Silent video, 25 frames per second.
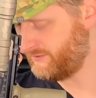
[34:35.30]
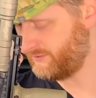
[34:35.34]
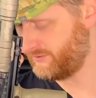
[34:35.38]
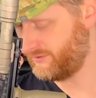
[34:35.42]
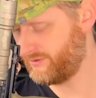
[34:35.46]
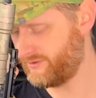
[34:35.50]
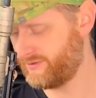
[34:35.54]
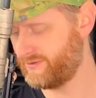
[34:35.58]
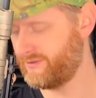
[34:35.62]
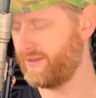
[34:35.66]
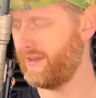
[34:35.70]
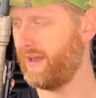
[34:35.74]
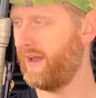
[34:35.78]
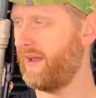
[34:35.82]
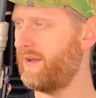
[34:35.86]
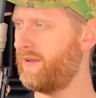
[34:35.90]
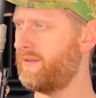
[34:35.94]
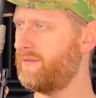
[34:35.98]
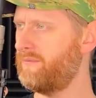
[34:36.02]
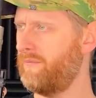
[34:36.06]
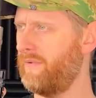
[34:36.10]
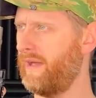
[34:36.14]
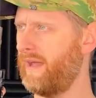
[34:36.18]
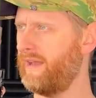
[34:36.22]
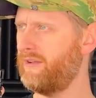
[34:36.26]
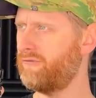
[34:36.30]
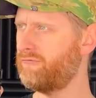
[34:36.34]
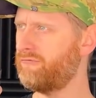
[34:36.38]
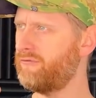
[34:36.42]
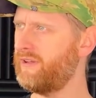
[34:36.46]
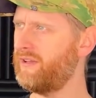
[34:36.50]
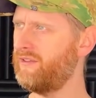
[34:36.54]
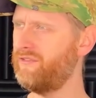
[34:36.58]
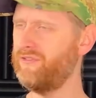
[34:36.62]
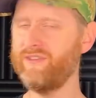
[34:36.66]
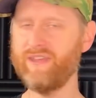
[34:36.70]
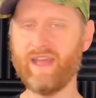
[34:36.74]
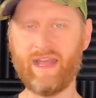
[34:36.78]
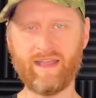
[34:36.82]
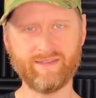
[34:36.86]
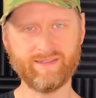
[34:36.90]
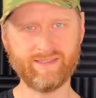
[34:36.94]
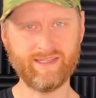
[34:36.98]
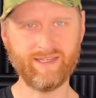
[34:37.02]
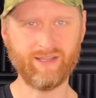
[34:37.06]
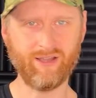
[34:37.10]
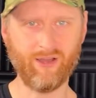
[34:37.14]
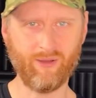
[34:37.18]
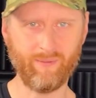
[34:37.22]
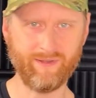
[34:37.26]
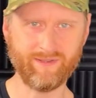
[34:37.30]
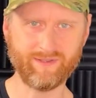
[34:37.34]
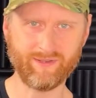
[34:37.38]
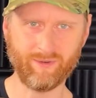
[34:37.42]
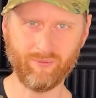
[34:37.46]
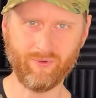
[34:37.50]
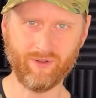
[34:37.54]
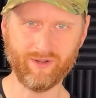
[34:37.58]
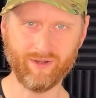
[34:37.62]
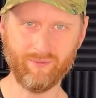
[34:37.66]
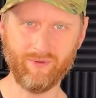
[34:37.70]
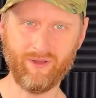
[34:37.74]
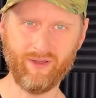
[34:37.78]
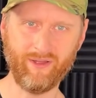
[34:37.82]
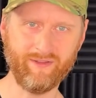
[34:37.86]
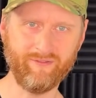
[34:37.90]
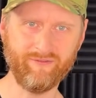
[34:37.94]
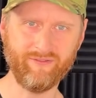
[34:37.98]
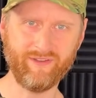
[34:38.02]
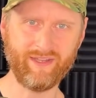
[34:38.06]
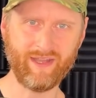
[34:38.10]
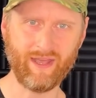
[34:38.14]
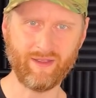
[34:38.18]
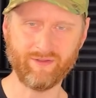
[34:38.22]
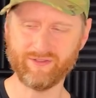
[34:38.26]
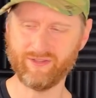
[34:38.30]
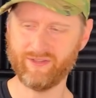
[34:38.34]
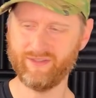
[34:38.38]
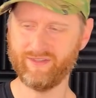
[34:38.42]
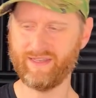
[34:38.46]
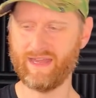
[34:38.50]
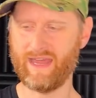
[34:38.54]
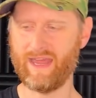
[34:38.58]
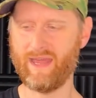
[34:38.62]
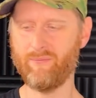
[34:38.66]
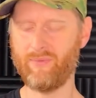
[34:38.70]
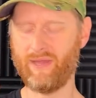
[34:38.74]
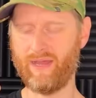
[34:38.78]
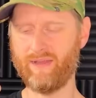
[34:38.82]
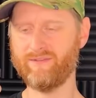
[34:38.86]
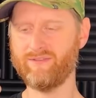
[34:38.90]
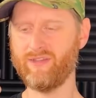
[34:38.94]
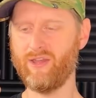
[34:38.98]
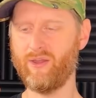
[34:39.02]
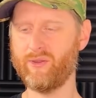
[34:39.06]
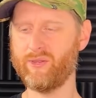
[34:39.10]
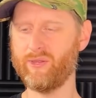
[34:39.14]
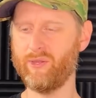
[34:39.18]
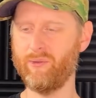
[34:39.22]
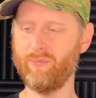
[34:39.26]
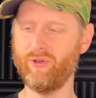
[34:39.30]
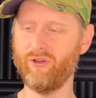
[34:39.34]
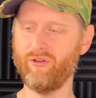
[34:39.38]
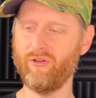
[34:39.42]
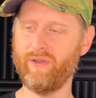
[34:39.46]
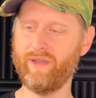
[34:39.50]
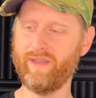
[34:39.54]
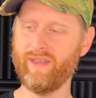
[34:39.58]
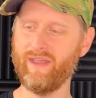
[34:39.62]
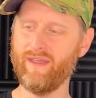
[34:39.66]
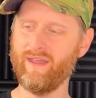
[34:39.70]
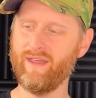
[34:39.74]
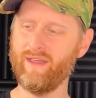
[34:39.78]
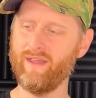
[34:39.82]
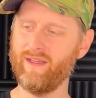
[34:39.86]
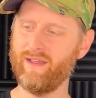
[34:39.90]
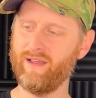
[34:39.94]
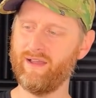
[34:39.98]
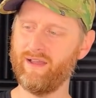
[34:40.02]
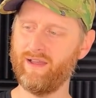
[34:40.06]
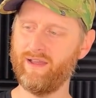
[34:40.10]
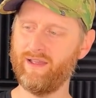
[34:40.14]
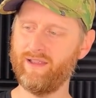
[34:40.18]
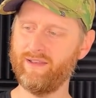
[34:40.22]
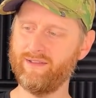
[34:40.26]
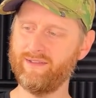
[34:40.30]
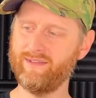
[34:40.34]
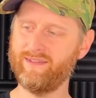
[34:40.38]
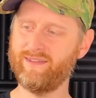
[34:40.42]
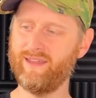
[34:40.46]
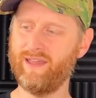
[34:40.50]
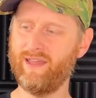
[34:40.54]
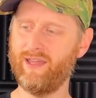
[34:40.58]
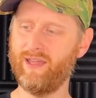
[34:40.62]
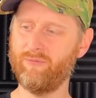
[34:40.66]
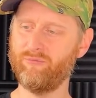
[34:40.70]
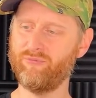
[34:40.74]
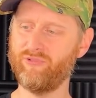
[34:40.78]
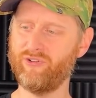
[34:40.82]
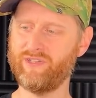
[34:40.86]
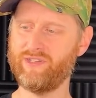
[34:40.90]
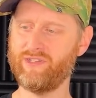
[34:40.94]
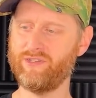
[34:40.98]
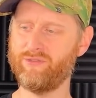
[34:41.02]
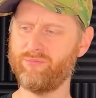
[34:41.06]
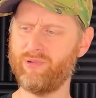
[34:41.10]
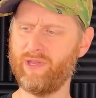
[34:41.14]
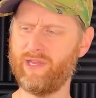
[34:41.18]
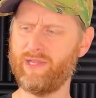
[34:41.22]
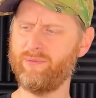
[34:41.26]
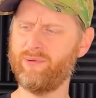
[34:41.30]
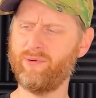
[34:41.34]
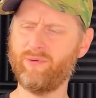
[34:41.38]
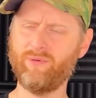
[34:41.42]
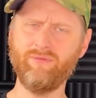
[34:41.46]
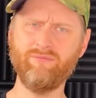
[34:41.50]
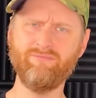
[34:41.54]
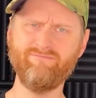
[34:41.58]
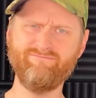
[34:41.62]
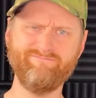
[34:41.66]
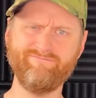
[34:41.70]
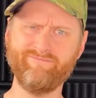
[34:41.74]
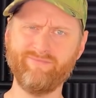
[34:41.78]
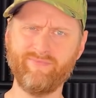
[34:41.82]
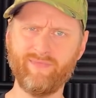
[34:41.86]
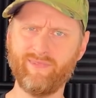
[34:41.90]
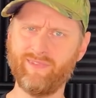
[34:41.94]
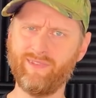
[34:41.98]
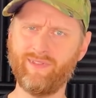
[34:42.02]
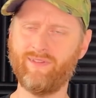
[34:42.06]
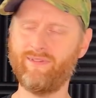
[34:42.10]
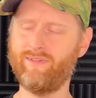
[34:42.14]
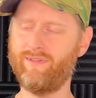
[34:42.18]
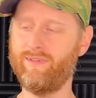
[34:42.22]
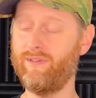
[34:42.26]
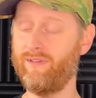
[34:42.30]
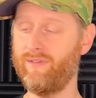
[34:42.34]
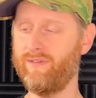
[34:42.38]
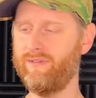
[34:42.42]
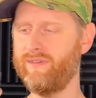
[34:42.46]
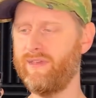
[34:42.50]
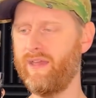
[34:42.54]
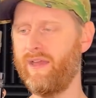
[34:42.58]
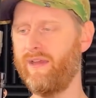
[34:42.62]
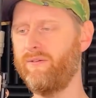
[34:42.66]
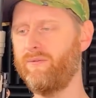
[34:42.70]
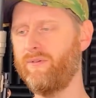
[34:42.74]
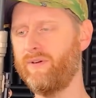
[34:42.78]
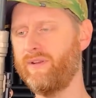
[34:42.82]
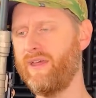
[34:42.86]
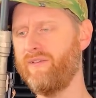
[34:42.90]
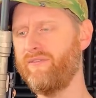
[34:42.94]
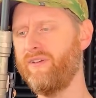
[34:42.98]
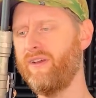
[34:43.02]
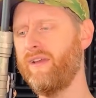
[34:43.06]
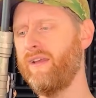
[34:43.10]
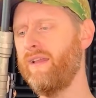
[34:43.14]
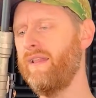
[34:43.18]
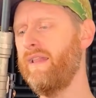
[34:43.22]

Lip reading: was made a real nasty comment on one of my videos the other day about Toyko Marui and British people. Yeah, whatever.